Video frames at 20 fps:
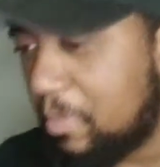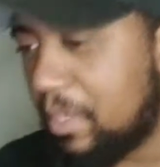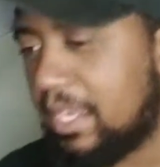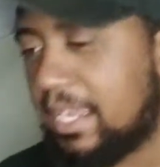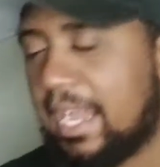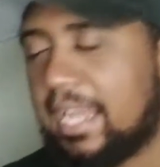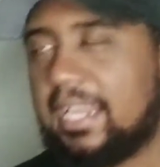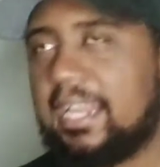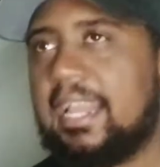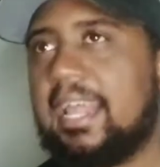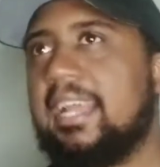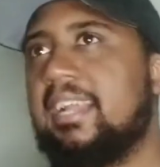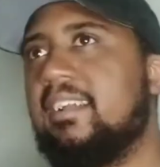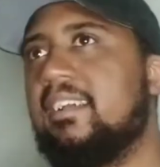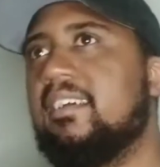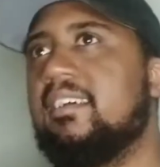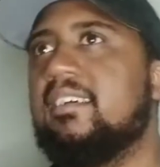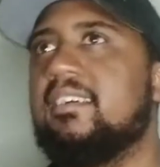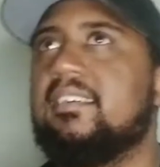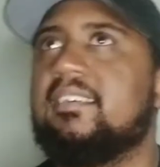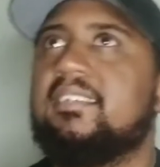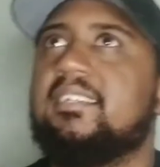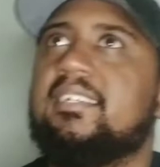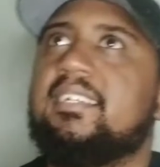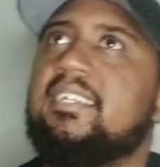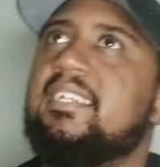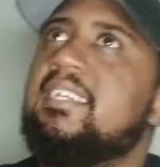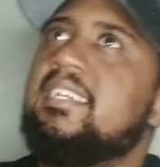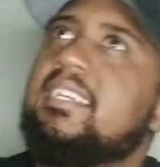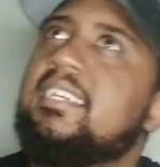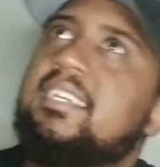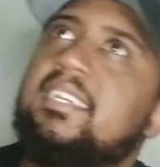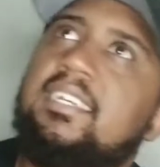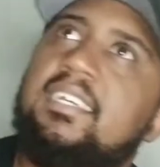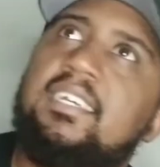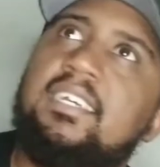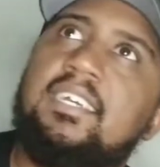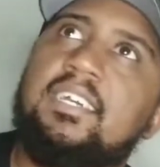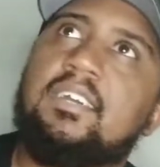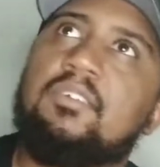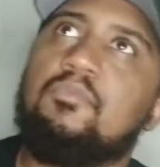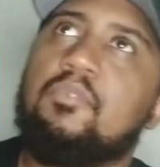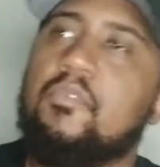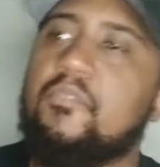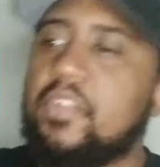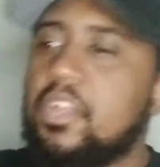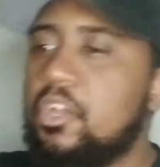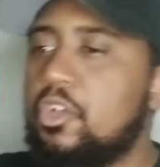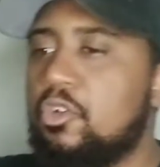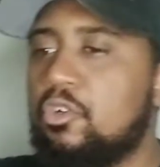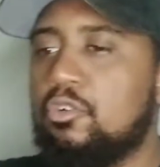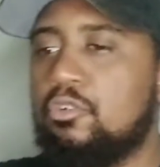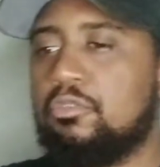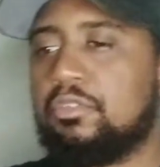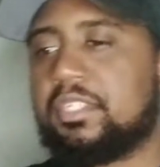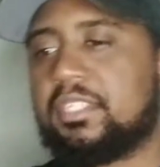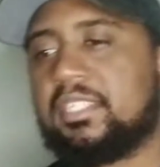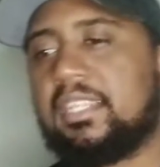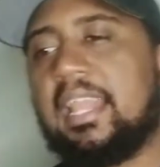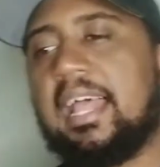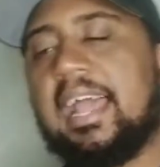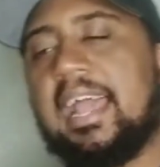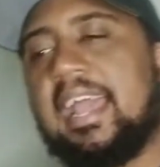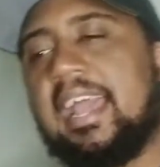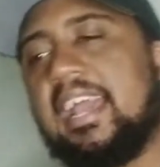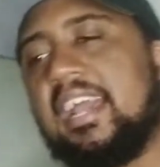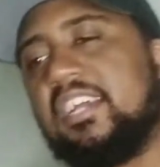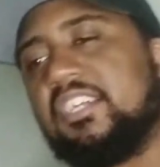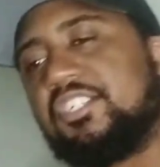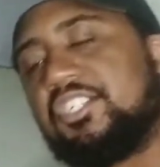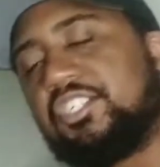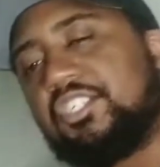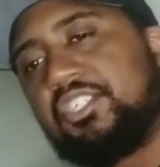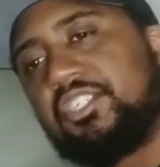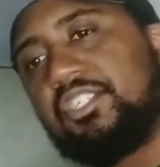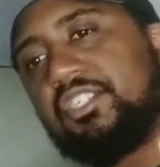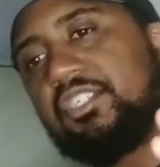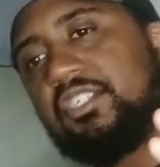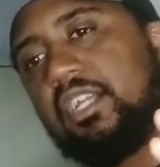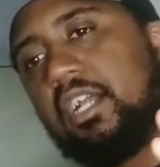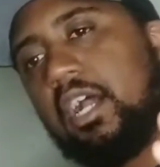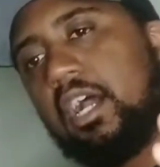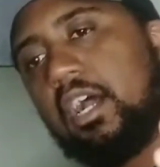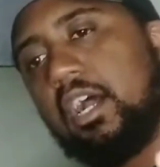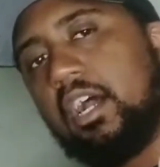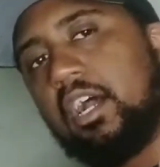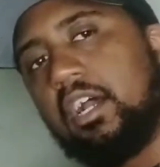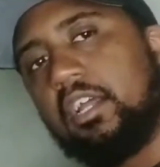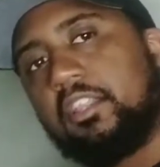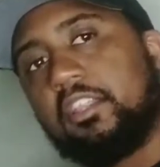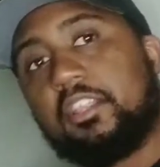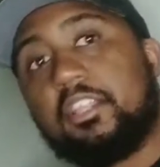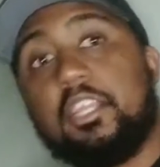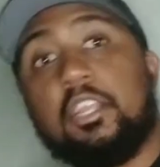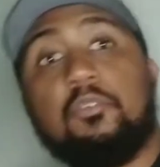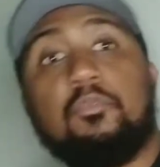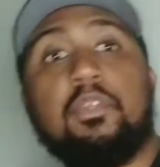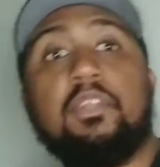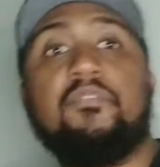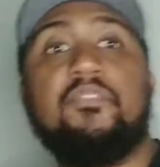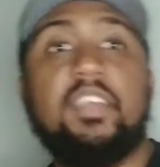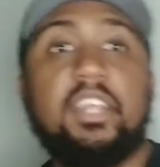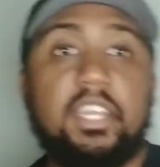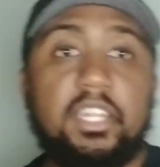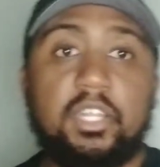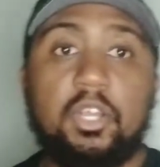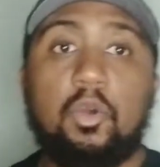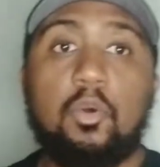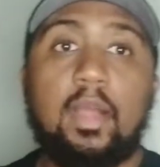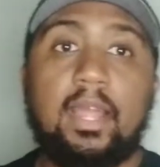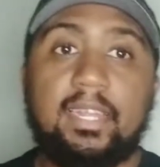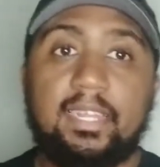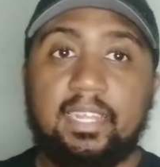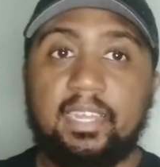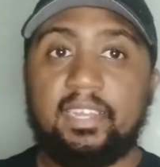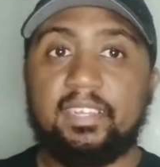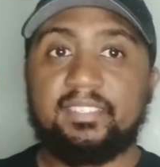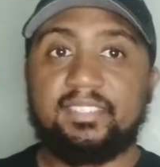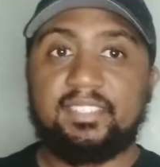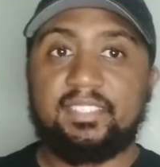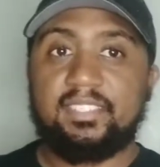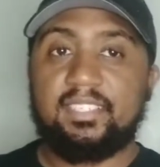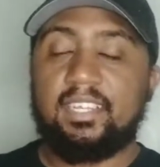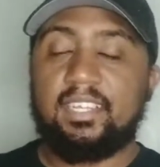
to be kind of like a review slash theory video, I guess,